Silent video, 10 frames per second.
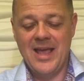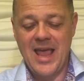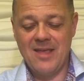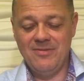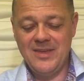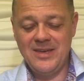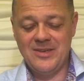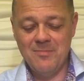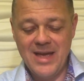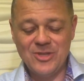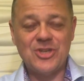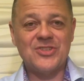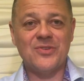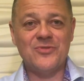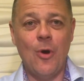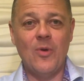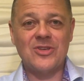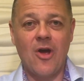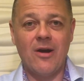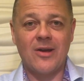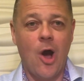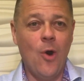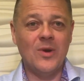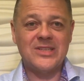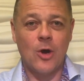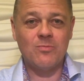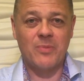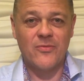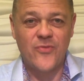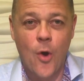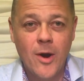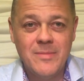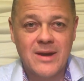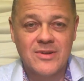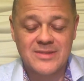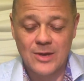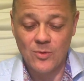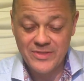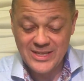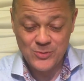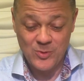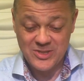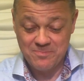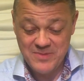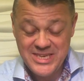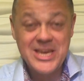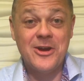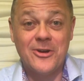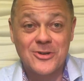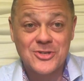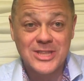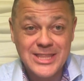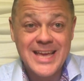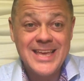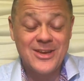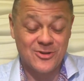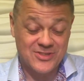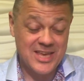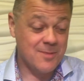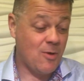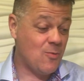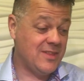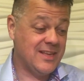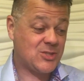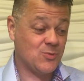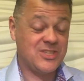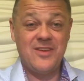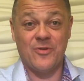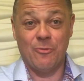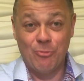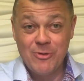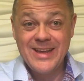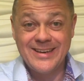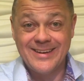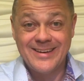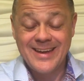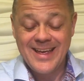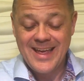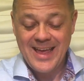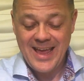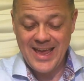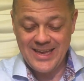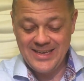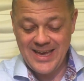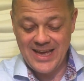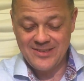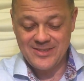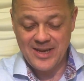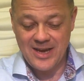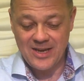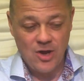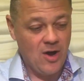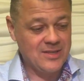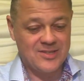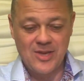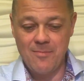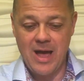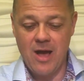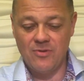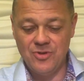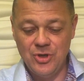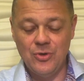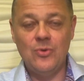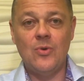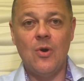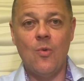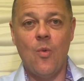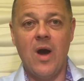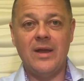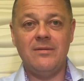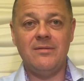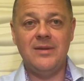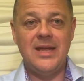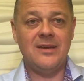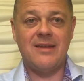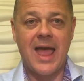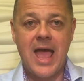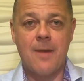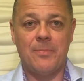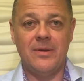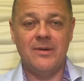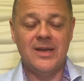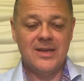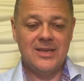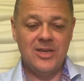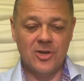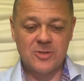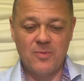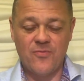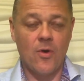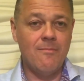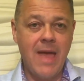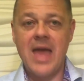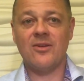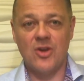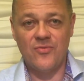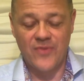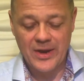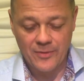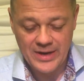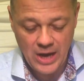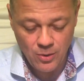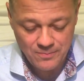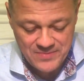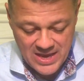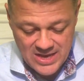And the dimensions of Noah's Ark always outperformed everything. Well, this was light years. Think about when this was even written. And yet God somehow knew what needed to happen years before man could figure it out.